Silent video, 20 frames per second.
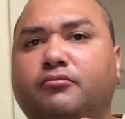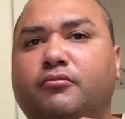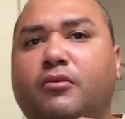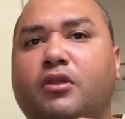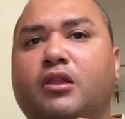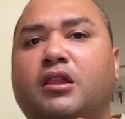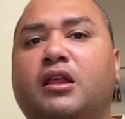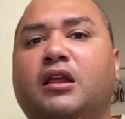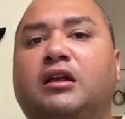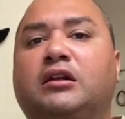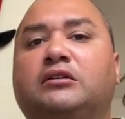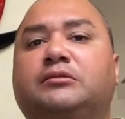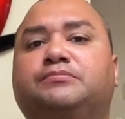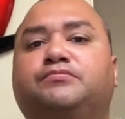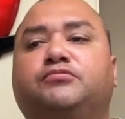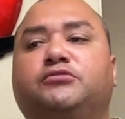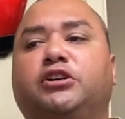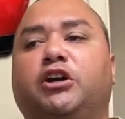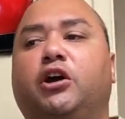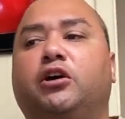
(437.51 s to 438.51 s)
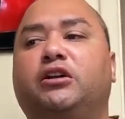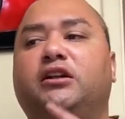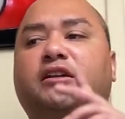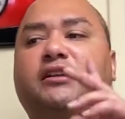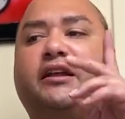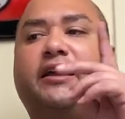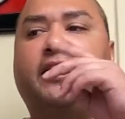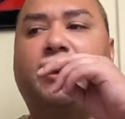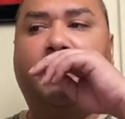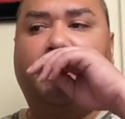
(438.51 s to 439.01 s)
Yeah, it's good. The
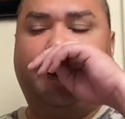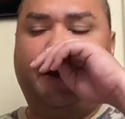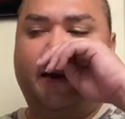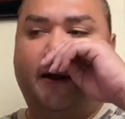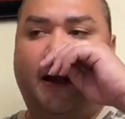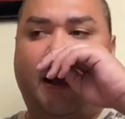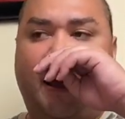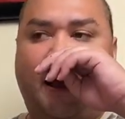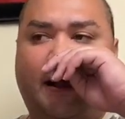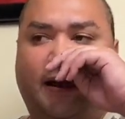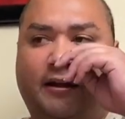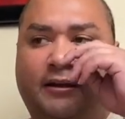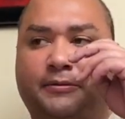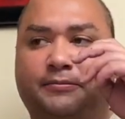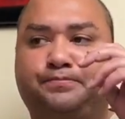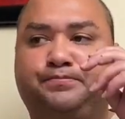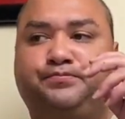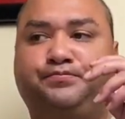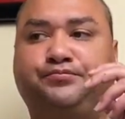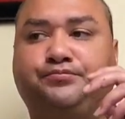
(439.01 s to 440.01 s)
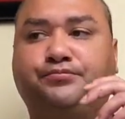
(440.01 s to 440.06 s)
only thing I could have added